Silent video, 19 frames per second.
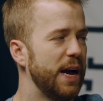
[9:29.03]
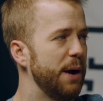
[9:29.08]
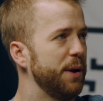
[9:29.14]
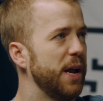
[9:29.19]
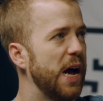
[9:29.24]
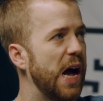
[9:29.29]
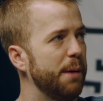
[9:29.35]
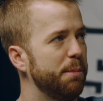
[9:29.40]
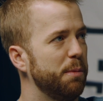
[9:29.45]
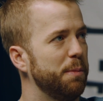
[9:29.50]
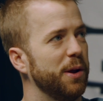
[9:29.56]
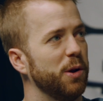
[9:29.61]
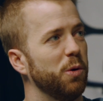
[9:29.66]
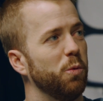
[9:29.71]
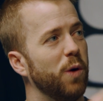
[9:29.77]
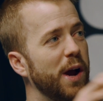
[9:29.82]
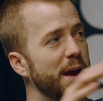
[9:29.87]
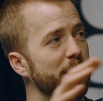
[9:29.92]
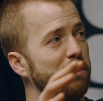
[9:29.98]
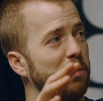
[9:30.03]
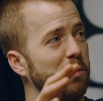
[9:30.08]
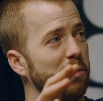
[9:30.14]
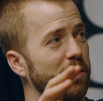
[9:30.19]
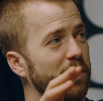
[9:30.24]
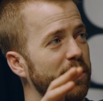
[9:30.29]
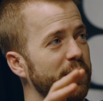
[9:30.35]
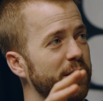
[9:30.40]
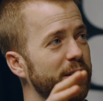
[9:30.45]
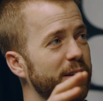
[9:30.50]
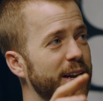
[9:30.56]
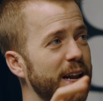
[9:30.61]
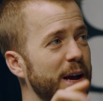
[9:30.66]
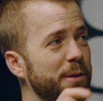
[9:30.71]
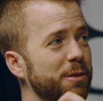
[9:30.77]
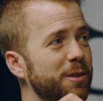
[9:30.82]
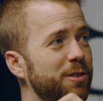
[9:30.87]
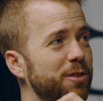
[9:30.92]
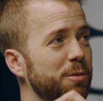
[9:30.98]
I would hop up on a whiteboard and I
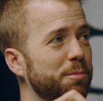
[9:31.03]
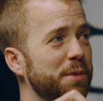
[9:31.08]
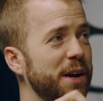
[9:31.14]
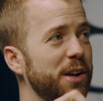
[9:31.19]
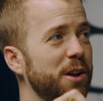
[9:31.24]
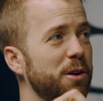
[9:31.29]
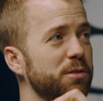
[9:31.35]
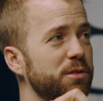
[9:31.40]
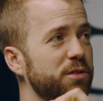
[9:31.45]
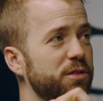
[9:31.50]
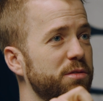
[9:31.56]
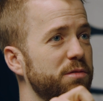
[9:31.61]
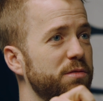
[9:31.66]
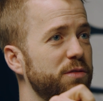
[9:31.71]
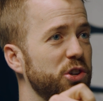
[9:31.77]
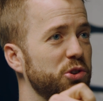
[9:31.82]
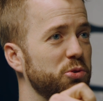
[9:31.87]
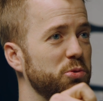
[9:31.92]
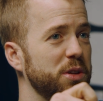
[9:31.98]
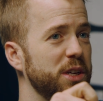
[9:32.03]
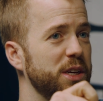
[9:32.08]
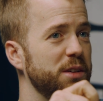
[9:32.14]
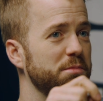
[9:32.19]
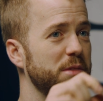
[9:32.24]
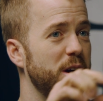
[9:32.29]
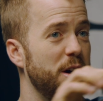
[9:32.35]
would do my notes visually